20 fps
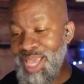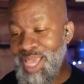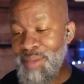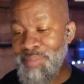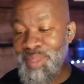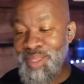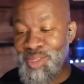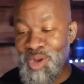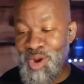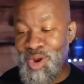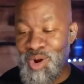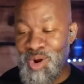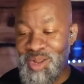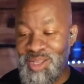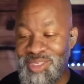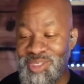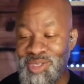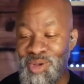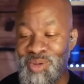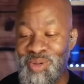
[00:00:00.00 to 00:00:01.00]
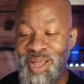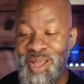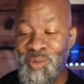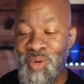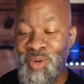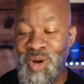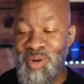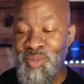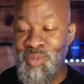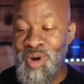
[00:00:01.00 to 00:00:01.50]
what's happening, Kirk. So
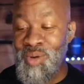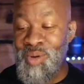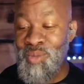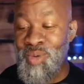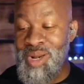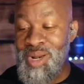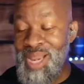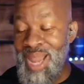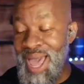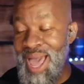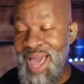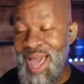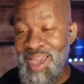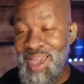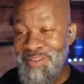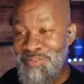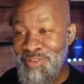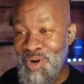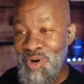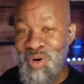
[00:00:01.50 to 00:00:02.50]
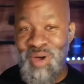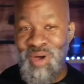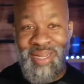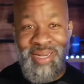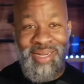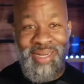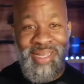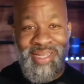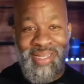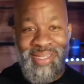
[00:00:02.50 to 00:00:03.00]
we're live
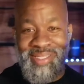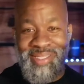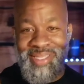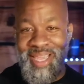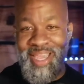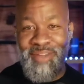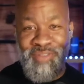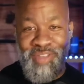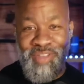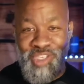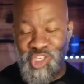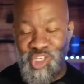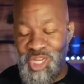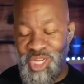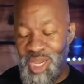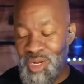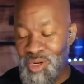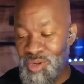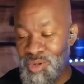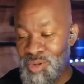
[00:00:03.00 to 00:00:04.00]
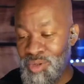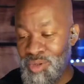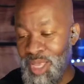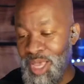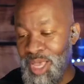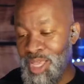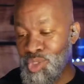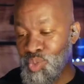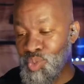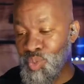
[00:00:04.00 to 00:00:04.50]
on David's channel
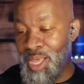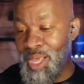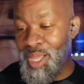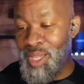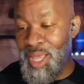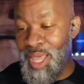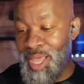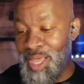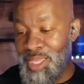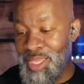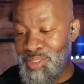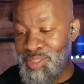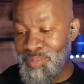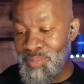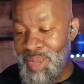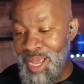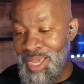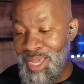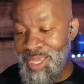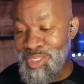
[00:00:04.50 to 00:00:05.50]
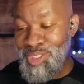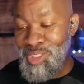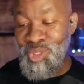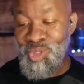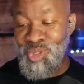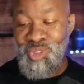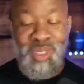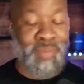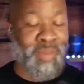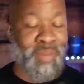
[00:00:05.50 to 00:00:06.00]
as well as mine.
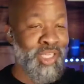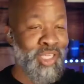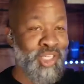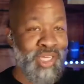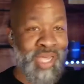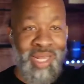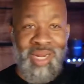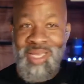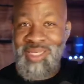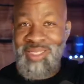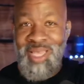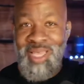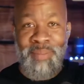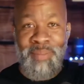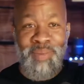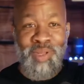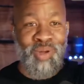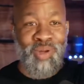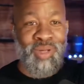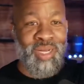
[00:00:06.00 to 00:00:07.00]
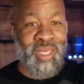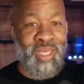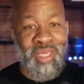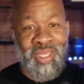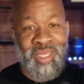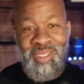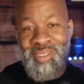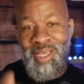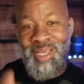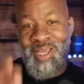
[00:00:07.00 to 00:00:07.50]
So some of the chatting is happening on
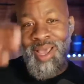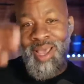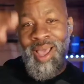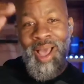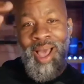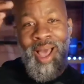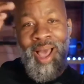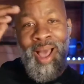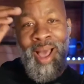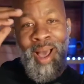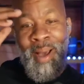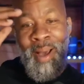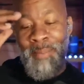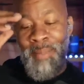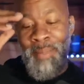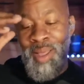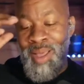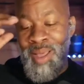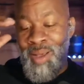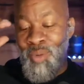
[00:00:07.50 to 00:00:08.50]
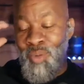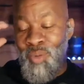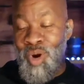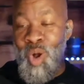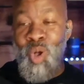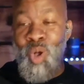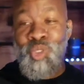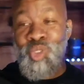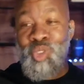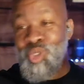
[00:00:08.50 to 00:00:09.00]
his.
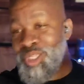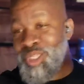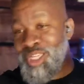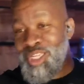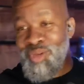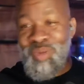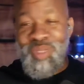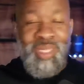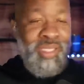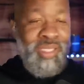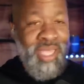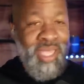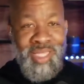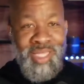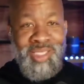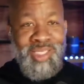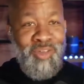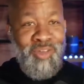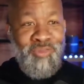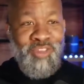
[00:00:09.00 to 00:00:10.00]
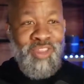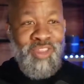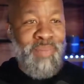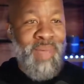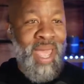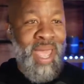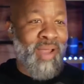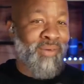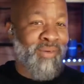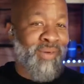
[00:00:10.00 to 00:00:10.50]
We're also dealing with the tech stuff in the
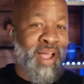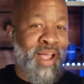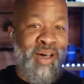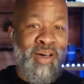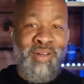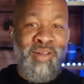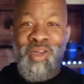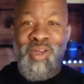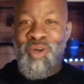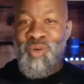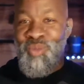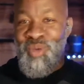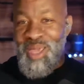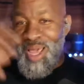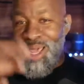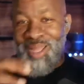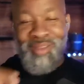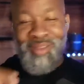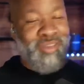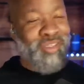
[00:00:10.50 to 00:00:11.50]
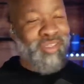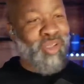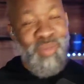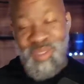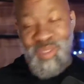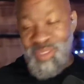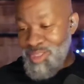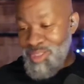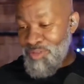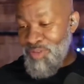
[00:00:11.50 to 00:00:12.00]
background. We got
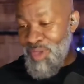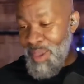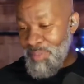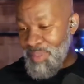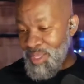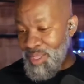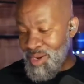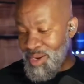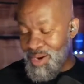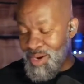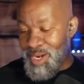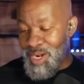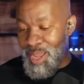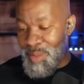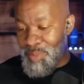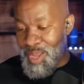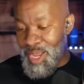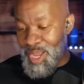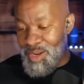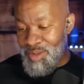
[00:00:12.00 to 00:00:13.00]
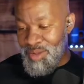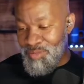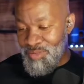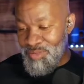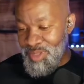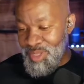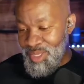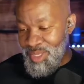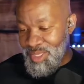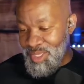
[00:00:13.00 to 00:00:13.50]
so much stuff happening here, and I'm kind
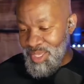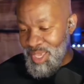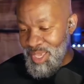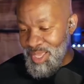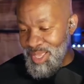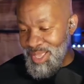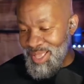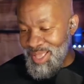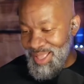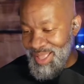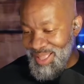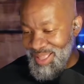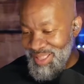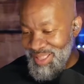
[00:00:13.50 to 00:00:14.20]
of you